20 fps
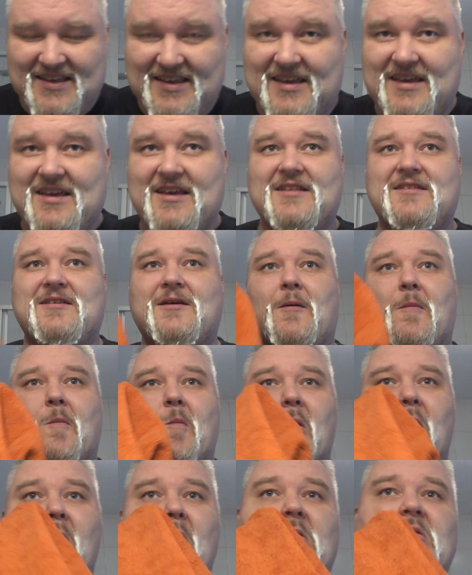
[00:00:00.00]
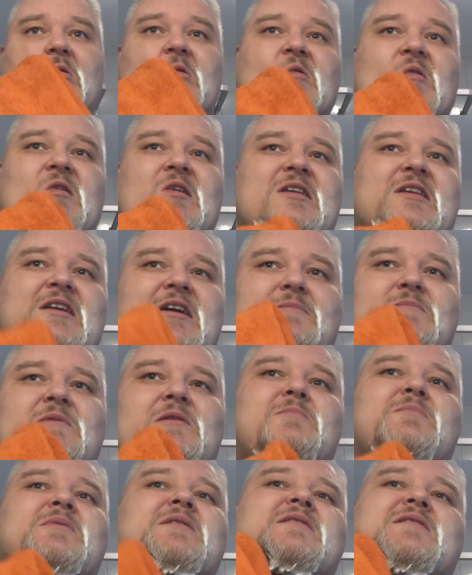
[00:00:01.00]
And yeah, so cleaning up the
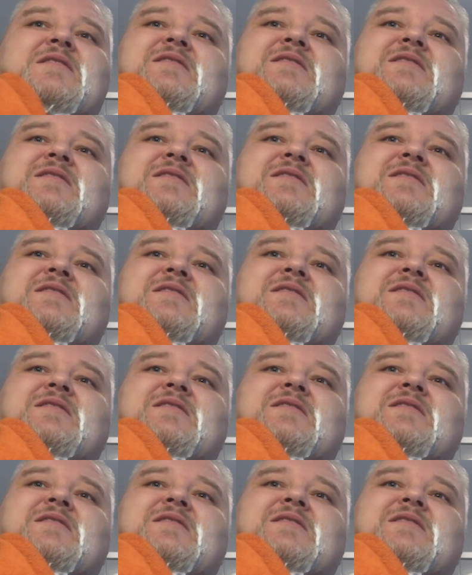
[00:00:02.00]
beard